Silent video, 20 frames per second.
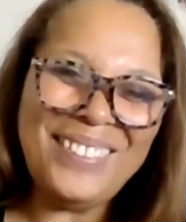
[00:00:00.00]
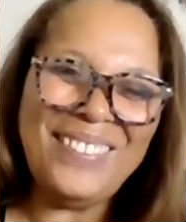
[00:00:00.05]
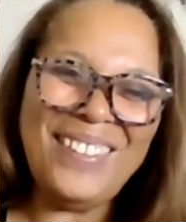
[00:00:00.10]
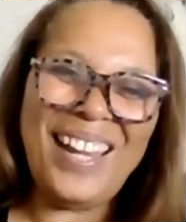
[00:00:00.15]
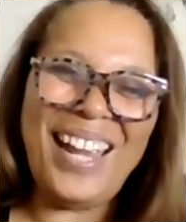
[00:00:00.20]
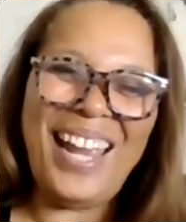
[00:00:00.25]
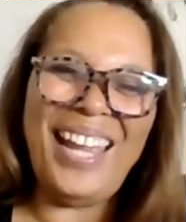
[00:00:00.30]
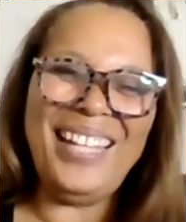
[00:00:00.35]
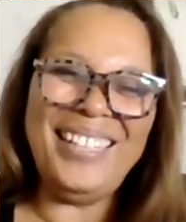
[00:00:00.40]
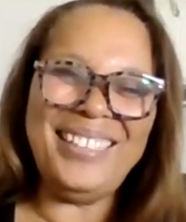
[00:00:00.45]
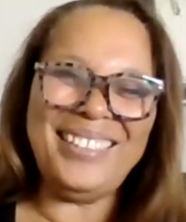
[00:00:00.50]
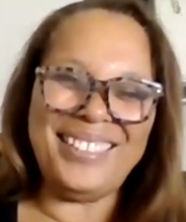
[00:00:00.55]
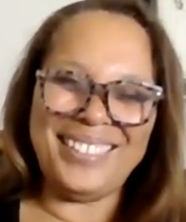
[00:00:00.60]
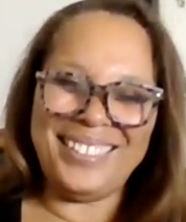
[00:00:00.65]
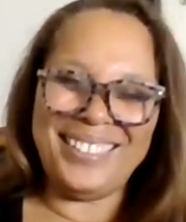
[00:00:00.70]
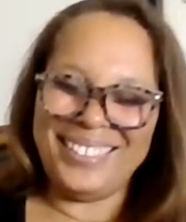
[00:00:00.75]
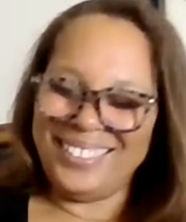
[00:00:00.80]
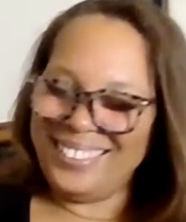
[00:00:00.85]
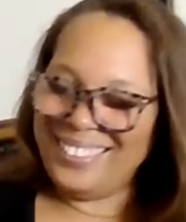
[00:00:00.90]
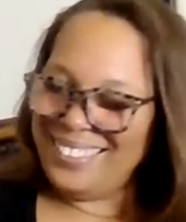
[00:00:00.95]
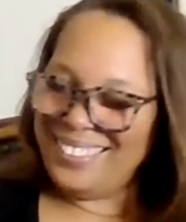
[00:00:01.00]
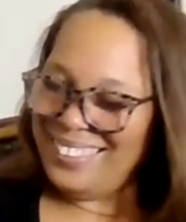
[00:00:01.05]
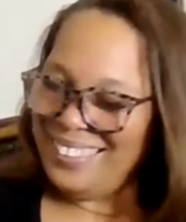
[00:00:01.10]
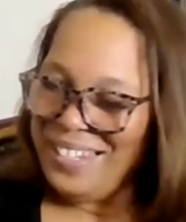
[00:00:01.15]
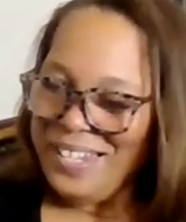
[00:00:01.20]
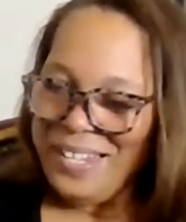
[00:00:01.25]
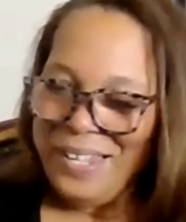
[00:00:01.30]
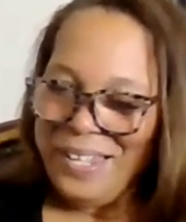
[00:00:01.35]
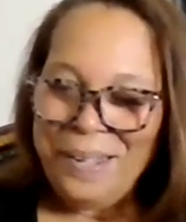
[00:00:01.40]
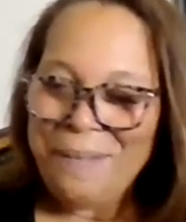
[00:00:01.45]
Great.
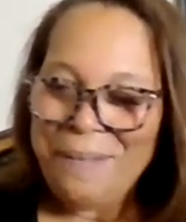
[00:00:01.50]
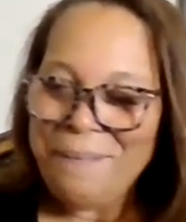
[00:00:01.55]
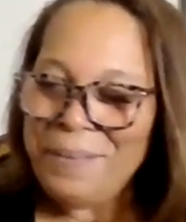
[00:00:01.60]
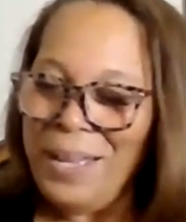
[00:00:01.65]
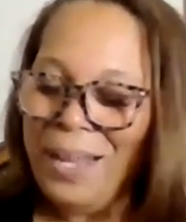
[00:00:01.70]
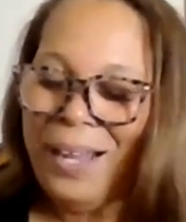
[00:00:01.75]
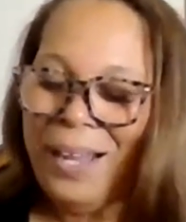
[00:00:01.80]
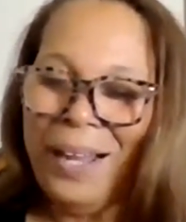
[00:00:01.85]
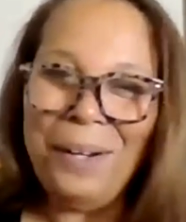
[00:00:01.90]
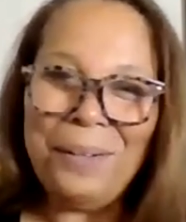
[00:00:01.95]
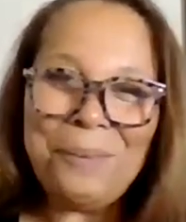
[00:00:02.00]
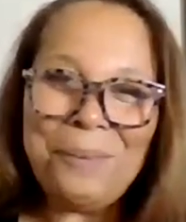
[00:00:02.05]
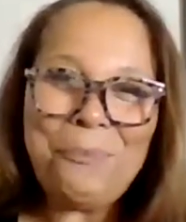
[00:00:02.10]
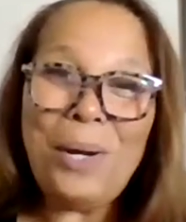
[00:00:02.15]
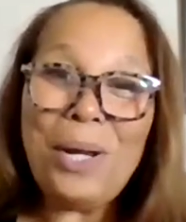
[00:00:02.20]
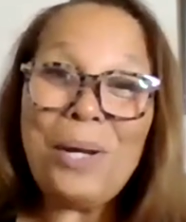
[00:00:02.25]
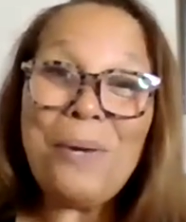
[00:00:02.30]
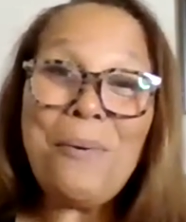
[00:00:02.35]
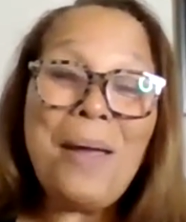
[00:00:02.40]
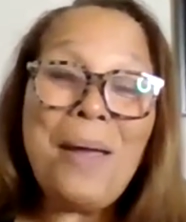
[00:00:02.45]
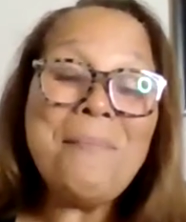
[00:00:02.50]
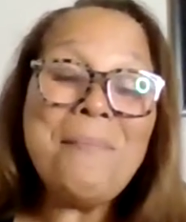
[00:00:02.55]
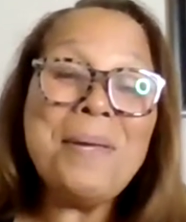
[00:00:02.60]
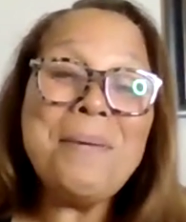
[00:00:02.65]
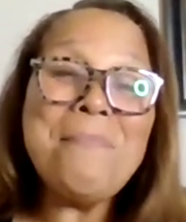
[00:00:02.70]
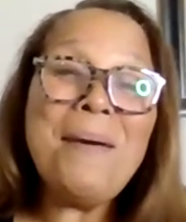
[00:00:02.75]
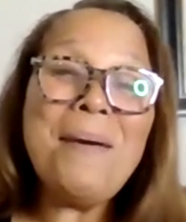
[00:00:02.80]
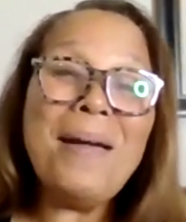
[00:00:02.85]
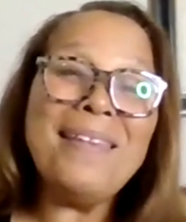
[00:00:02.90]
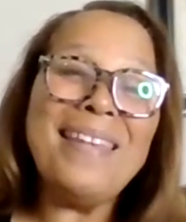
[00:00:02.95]
What do I
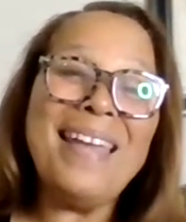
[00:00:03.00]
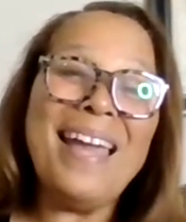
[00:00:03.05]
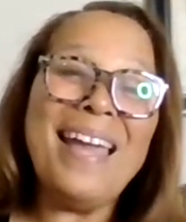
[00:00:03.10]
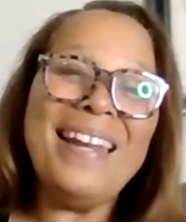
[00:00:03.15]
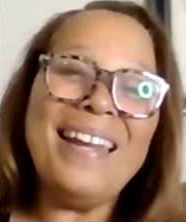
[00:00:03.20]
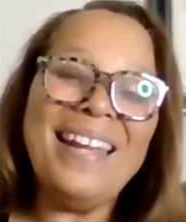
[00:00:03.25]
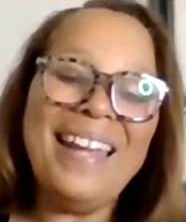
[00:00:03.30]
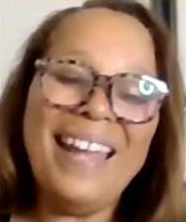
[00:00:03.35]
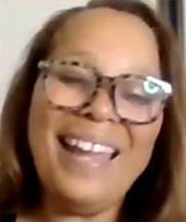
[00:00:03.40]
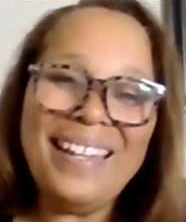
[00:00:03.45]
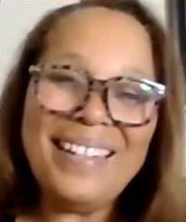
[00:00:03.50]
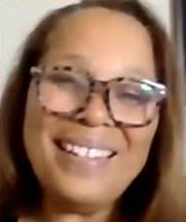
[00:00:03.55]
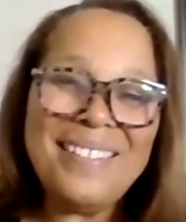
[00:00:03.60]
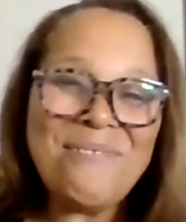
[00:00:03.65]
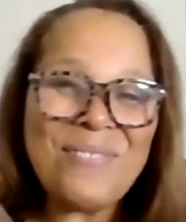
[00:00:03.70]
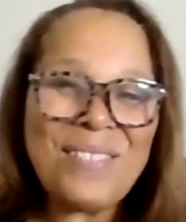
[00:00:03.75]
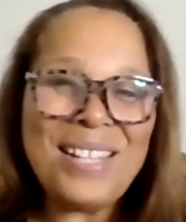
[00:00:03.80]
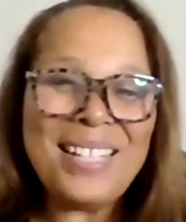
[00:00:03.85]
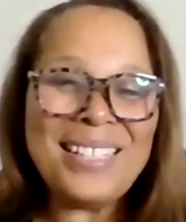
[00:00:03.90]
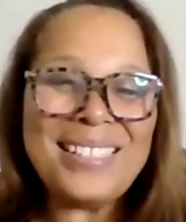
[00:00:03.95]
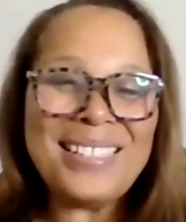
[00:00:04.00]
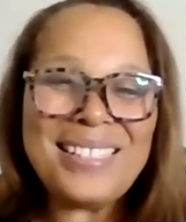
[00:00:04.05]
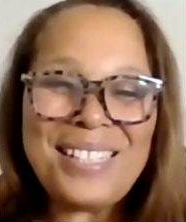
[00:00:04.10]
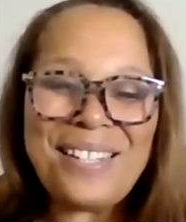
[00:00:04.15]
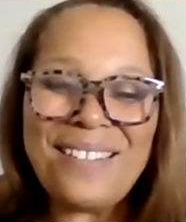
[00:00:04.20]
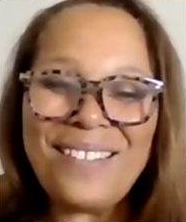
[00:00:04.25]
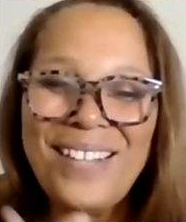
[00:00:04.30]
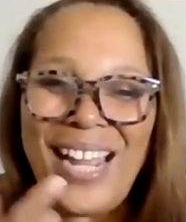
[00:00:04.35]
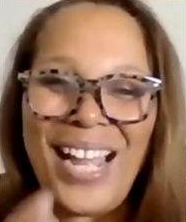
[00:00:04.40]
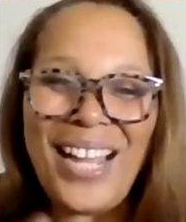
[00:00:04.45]
mean by that? Hey,
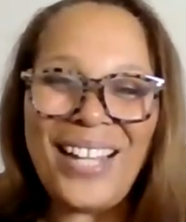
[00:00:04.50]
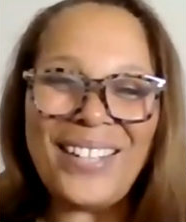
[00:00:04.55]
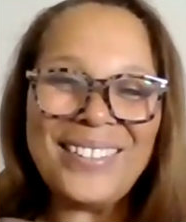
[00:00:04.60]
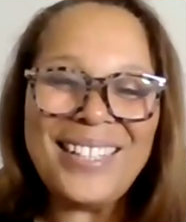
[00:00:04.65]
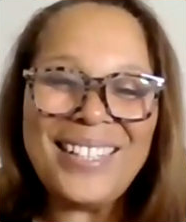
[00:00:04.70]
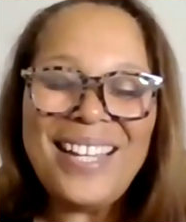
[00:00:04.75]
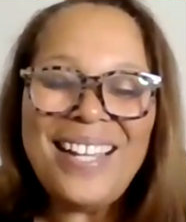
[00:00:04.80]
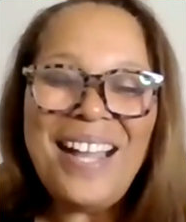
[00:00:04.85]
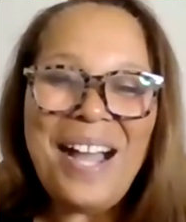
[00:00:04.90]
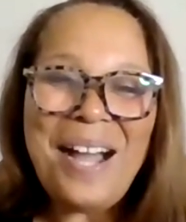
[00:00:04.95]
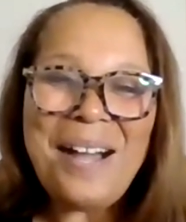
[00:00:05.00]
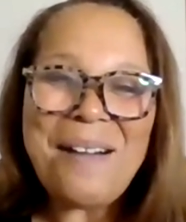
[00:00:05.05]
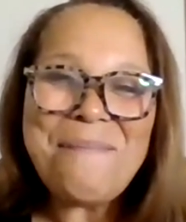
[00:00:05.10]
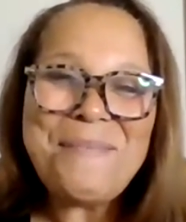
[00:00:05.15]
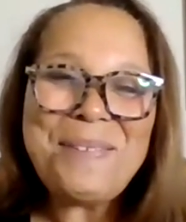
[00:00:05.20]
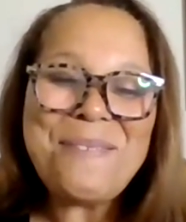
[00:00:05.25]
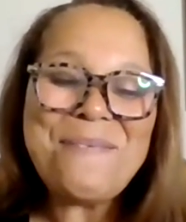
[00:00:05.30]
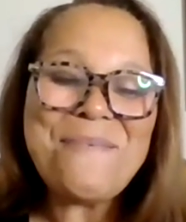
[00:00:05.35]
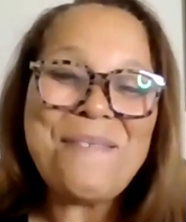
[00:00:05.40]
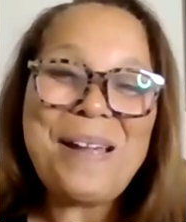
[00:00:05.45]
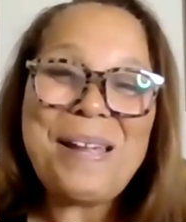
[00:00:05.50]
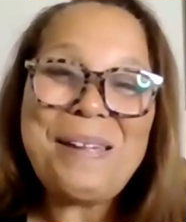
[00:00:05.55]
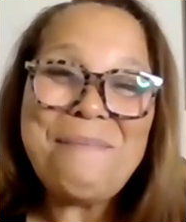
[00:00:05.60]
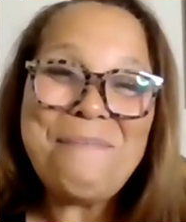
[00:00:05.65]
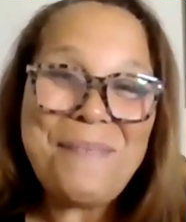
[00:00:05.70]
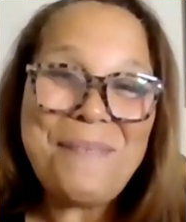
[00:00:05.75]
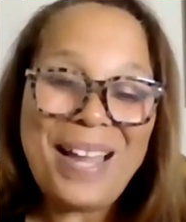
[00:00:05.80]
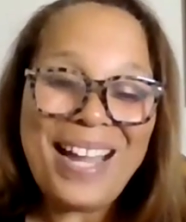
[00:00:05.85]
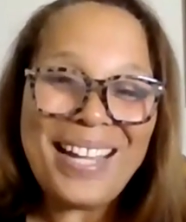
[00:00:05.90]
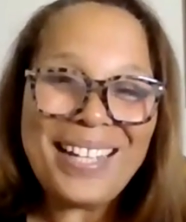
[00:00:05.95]
stick around. I'll be
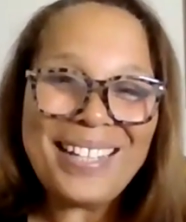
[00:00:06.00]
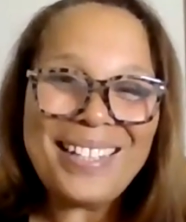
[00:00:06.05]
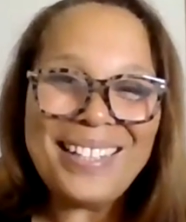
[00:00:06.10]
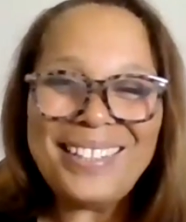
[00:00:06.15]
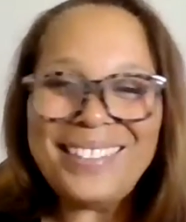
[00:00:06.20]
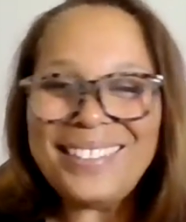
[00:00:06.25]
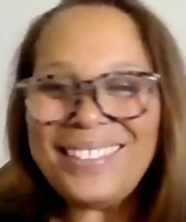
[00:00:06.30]
right back.